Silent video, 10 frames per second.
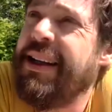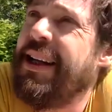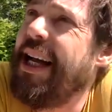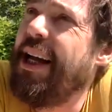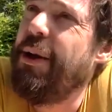
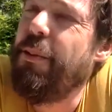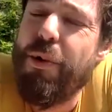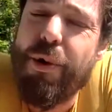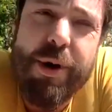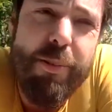And
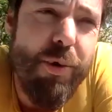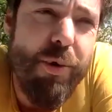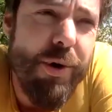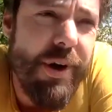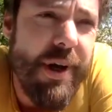
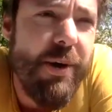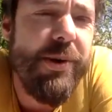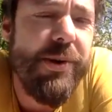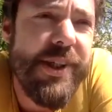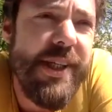more now
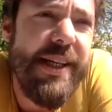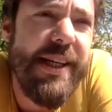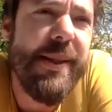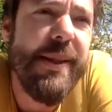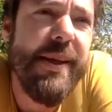you see
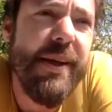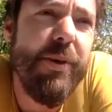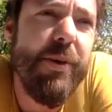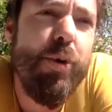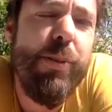that
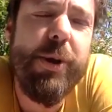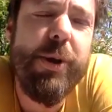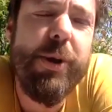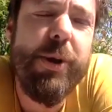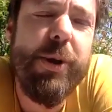normally
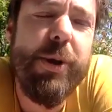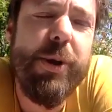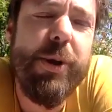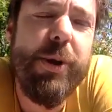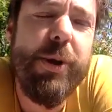we had
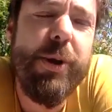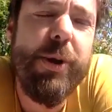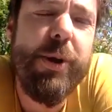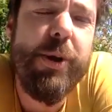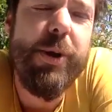4
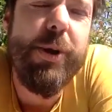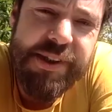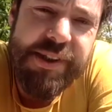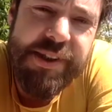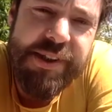
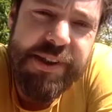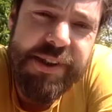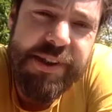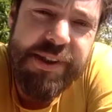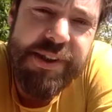seasons, and you
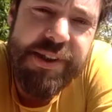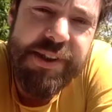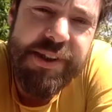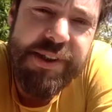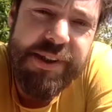actually
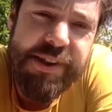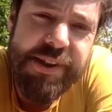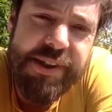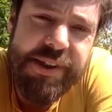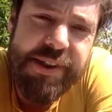see that
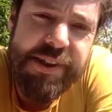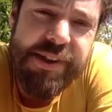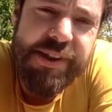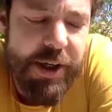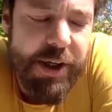nature
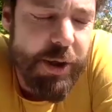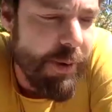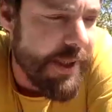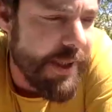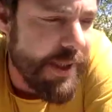got a little bit
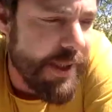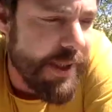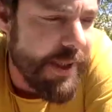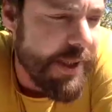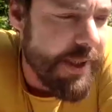
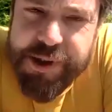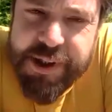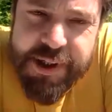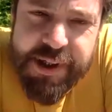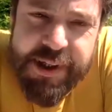
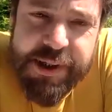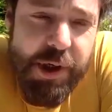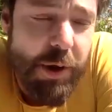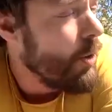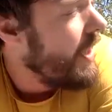confused.
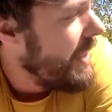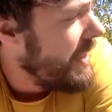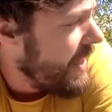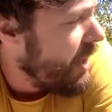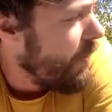So
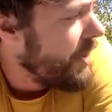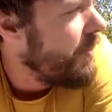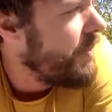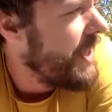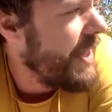like now,
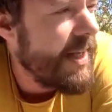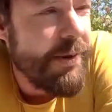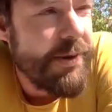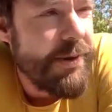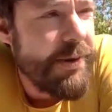as I'm sitting
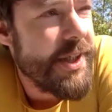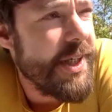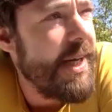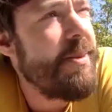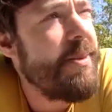outside,
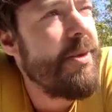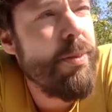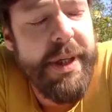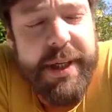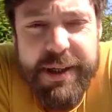
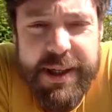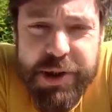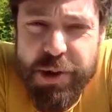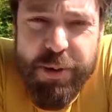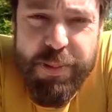normally it
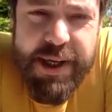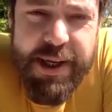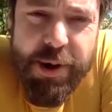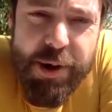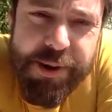shouldn't be
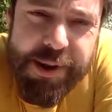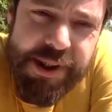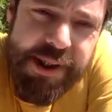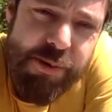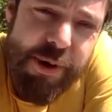that hot as
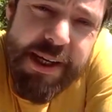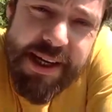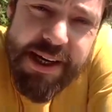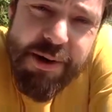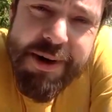it is right
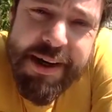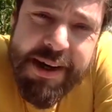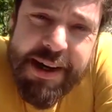now.